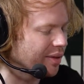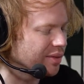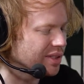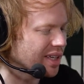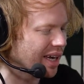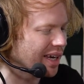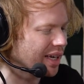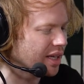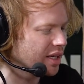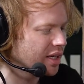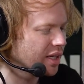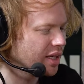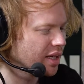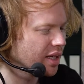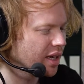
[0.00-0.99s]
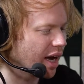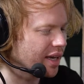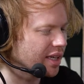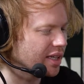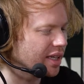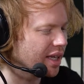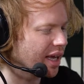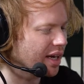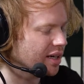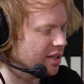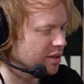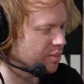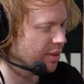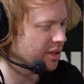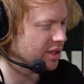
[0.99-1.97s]
It was kind of, I didn't get it
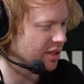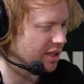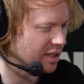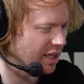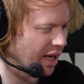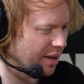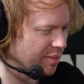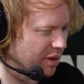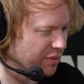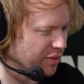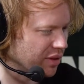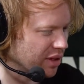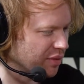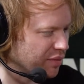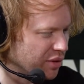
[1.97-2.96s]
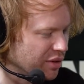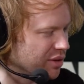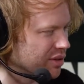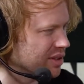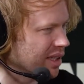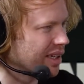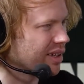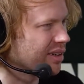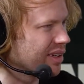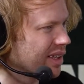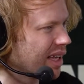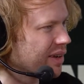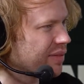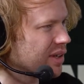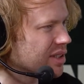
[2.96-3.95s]
as much at the time, and I feel a few years later in
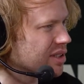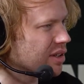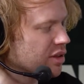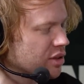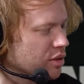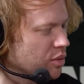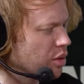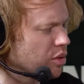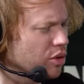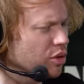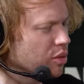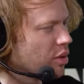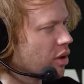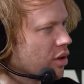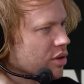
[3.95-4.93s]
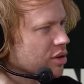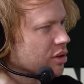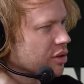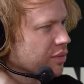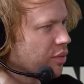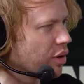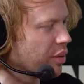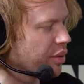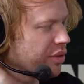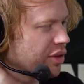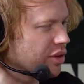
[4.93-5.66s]
life I start to. We were doing rehearsals for it with the